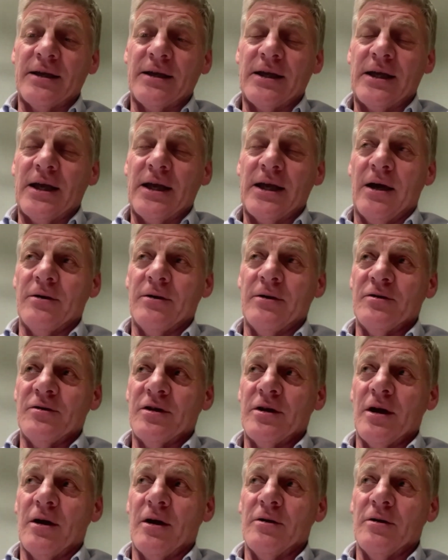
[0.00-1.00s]
go
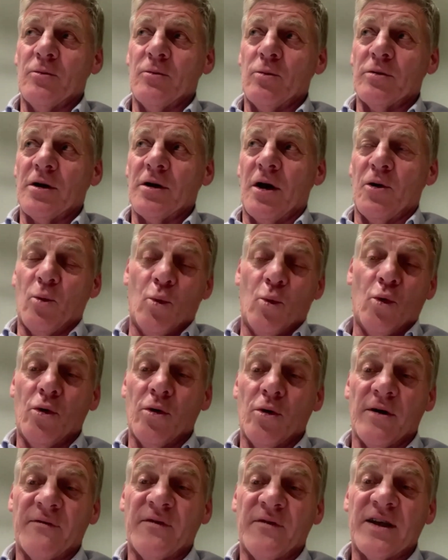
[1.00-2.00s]
to
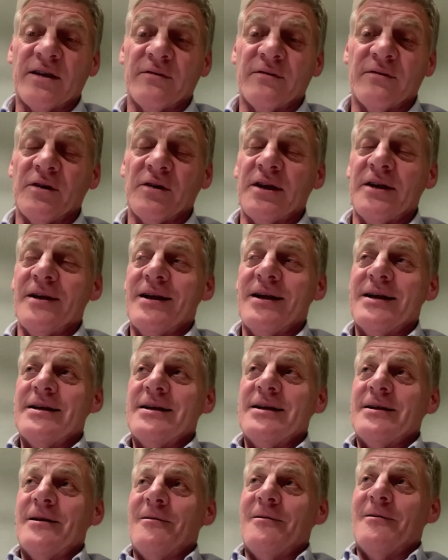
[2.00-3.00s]
war effectively
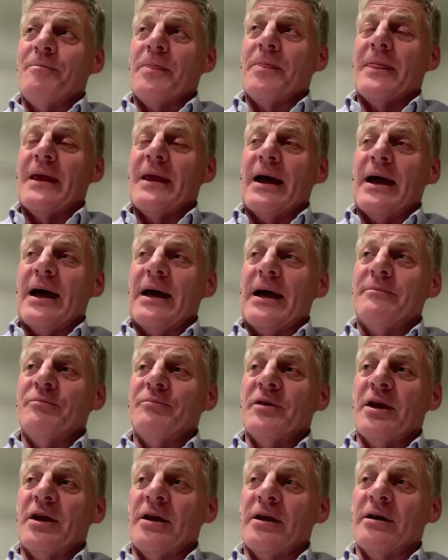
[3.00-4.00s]

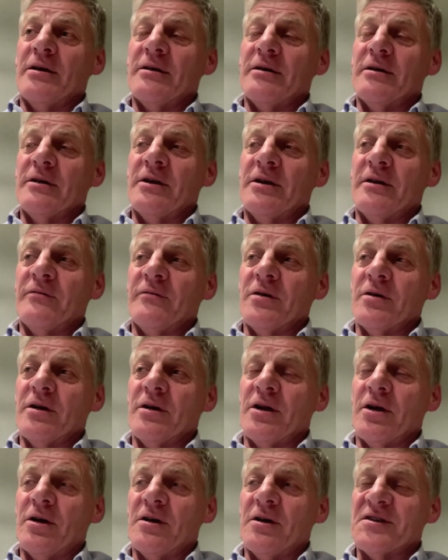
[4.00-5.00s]
in a
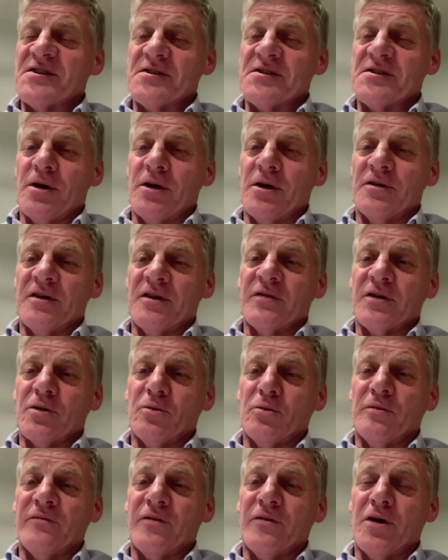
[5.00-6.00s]
hostile, difficult
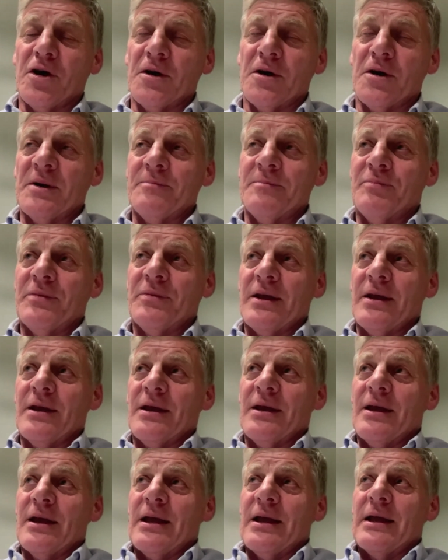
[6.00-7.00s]
environment.
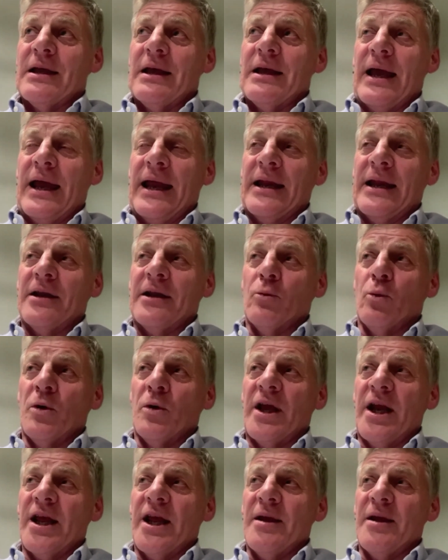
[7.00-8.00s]
And it
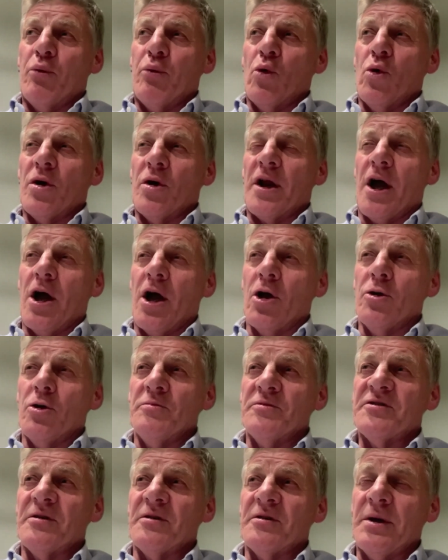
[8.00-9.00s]
really brought
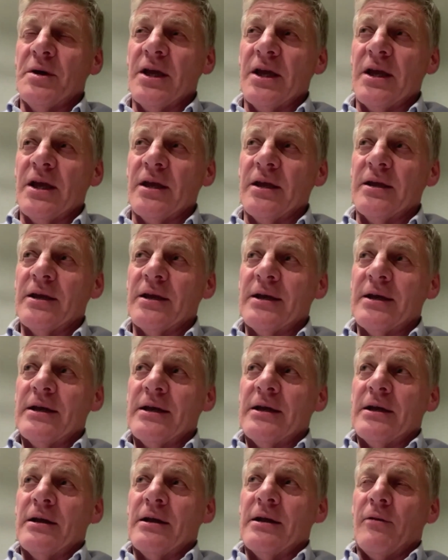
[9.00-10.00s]
home to me
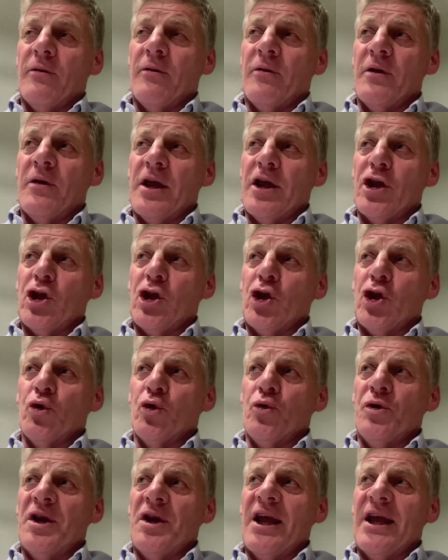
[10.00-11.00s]
the
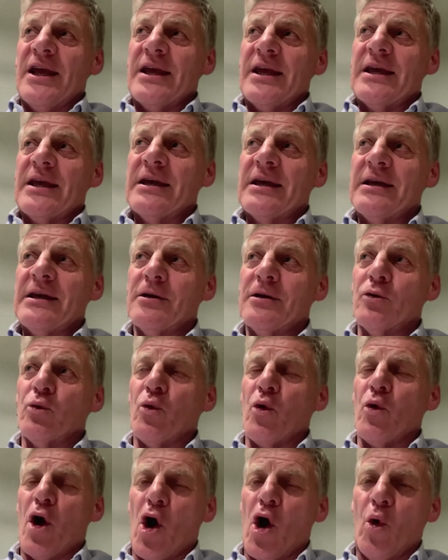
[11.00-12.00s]
unique
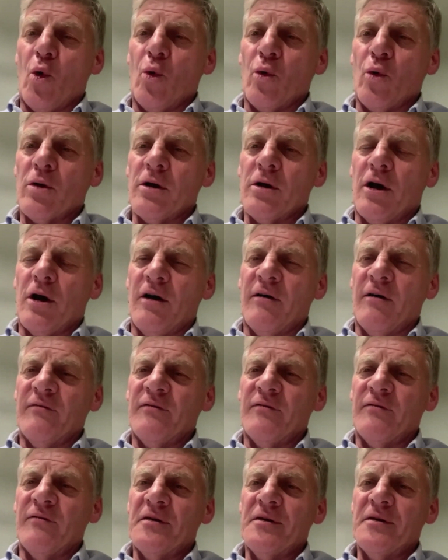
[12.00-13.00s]
role of
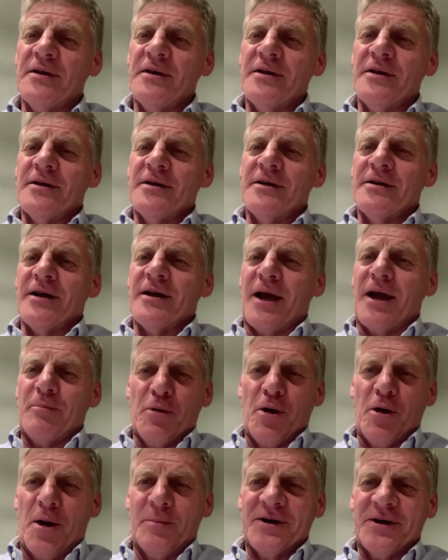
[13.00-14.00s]
a
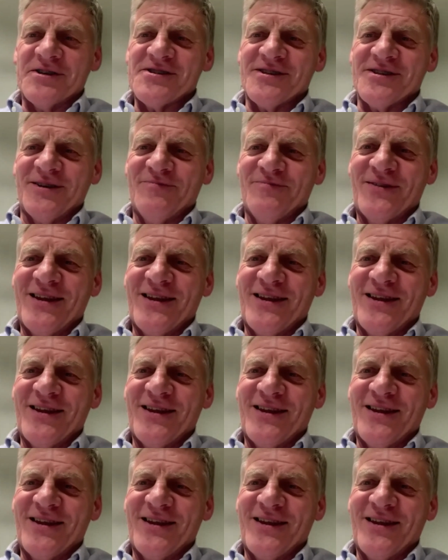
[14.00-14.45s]
Prime Minister,